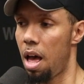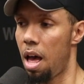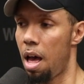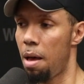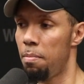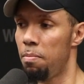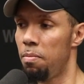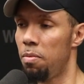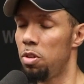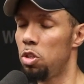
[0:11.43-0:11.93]

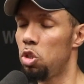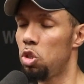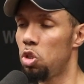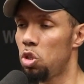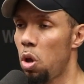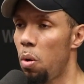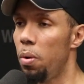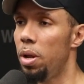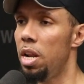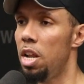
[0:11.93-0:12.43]
I'm
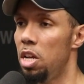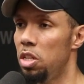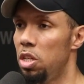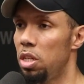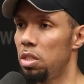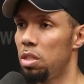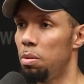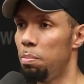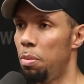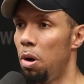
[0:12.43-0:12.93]
so
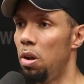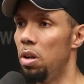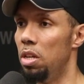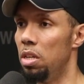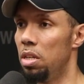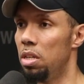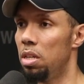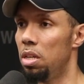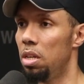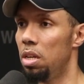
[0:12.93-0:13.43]
allergic to
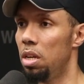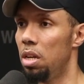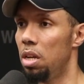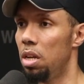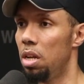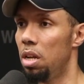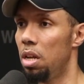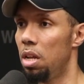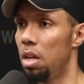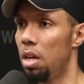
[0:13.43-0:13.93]
pollen.
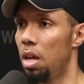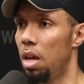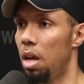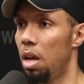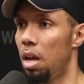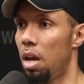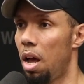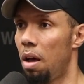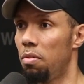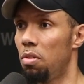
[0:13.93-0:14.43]

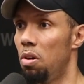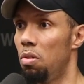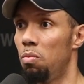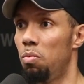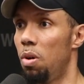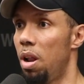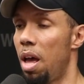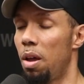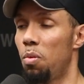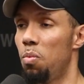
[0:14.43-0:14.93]
I've got
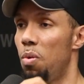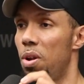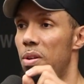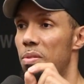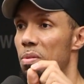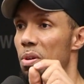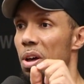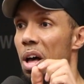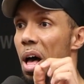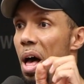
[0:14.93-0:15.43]
what, like one
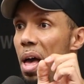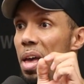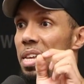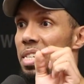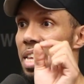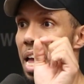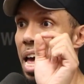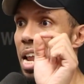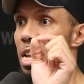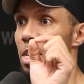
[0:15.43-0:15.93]
of the
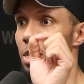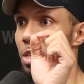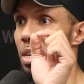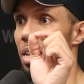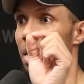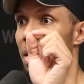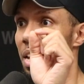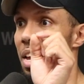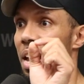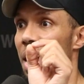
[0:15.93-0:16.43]
highest
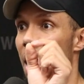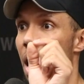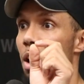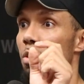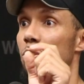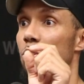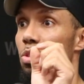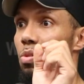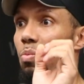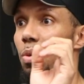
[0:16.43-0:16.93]
allergy
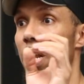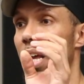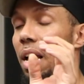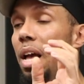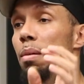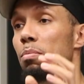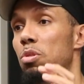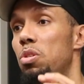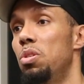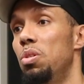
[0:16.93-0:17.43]
counts when it
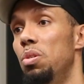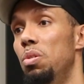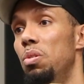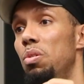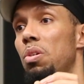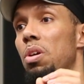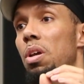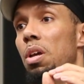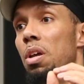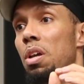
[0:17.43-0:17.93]
comes
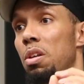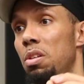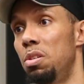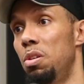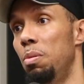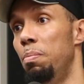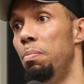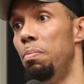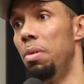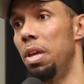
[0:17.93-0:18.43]
to
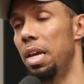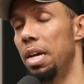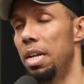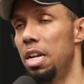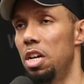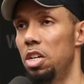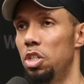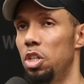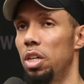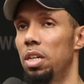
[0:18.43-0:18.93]
to being
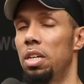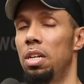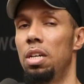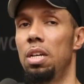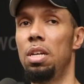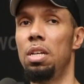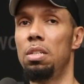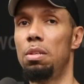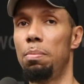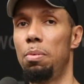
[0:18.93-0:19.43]
allergic
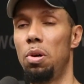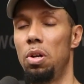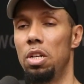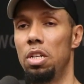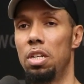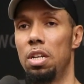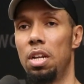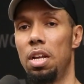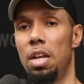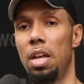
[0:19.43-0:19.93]
to
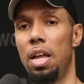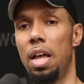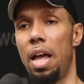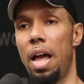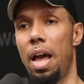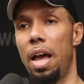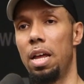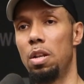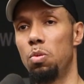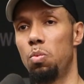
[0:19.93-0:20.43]
pollen.
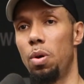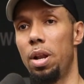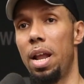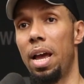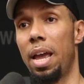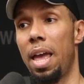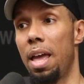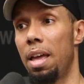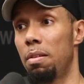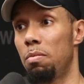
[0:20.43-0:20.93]
And when I
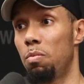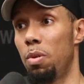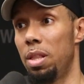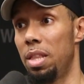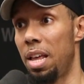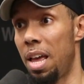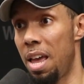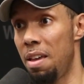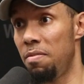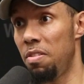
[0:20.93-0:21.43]
get when
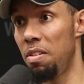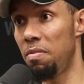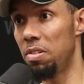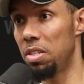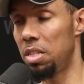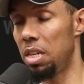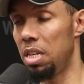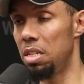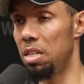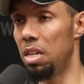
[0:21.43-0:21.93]
the hay fever
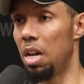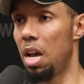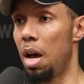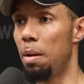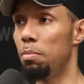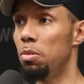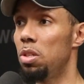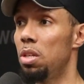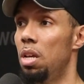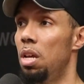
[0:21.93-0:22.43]
season
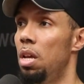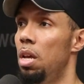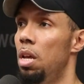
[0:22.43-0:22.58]
comes,